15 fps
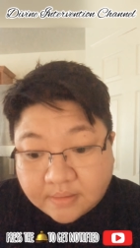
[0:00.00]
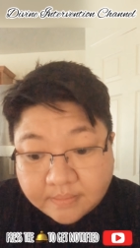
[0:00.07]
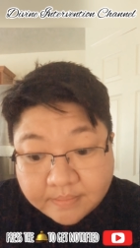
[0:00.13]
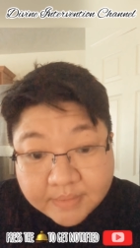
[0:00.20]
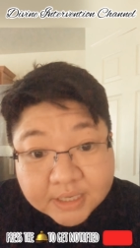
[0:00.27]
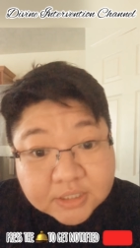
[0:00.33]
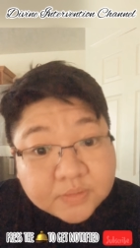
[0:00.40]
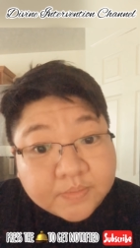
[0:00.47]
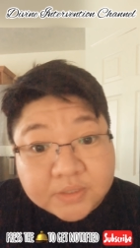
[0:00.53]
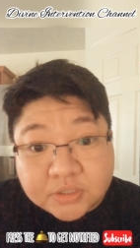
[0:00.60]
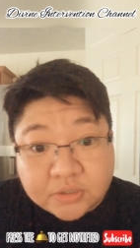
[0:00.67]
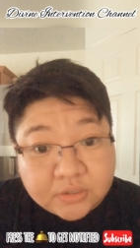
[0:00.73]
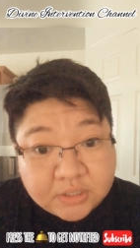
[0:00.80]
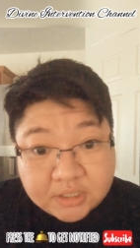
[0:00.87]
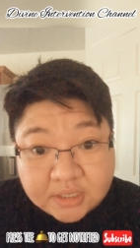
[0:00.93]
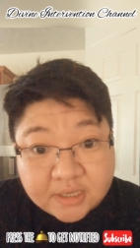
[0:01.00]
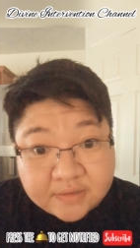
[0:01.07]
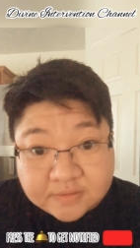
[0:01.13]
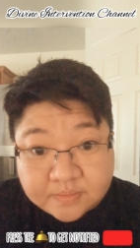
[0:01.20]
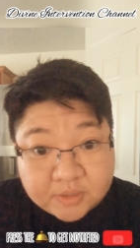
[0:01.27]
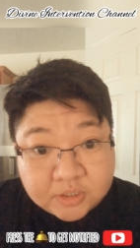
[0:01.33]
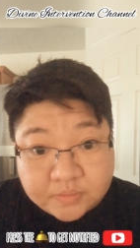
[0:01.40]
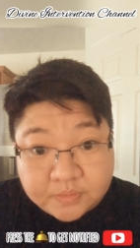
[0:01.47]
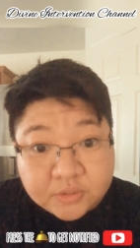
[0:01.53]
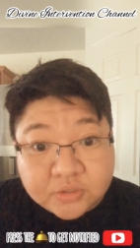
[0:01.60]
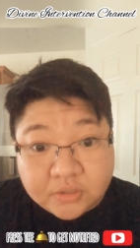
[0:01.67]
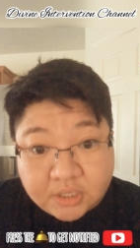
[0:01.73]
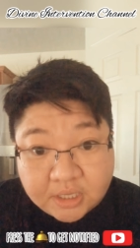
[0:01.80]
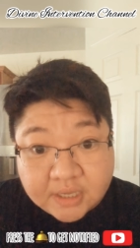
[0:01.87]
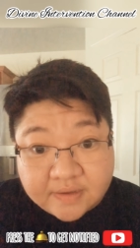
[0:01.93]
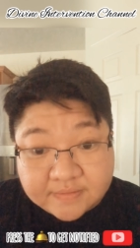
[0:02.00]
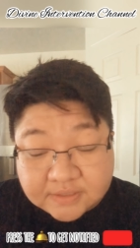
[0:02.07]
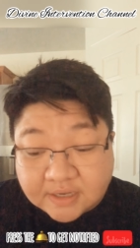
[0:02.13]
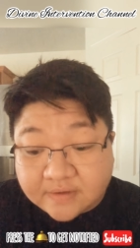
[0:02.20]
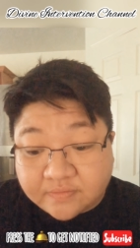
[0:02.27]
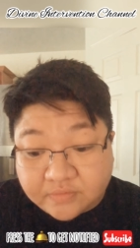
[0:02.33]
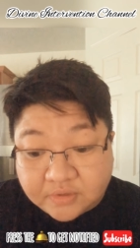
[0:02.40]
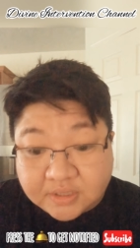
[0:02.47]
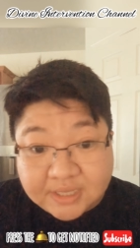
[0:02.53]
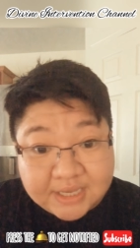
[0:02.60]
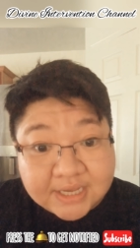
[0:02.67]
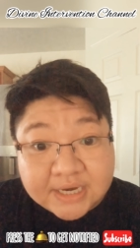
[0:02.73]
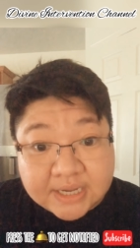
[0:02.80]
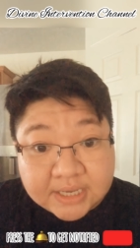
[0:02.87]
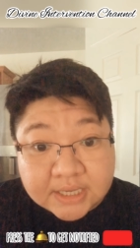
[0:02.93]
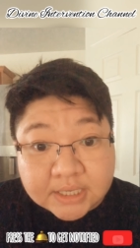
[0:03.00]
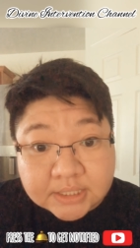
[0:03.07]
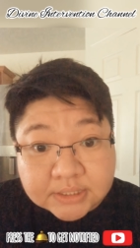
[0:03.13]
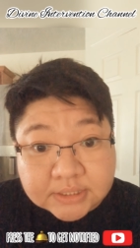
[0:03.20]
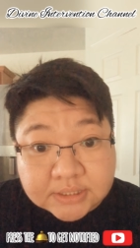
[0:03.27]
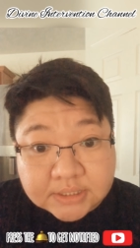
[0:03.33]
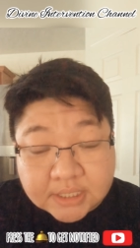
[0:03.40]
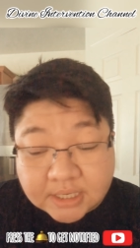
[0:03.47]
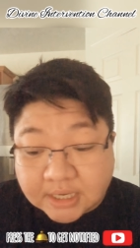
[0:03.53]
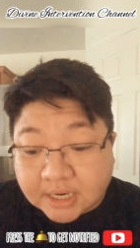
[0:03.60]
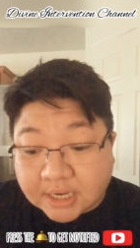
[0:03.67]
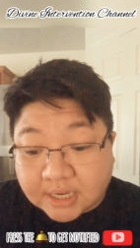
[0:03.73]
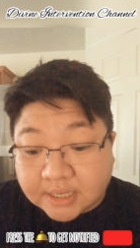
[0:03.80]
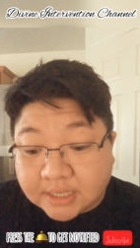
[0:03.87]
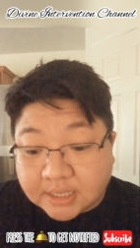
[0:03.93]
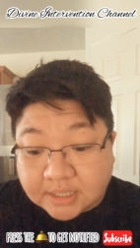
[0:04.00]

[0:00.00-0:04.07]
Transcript: my special gifts, my spiritual gifts have really enhanced and I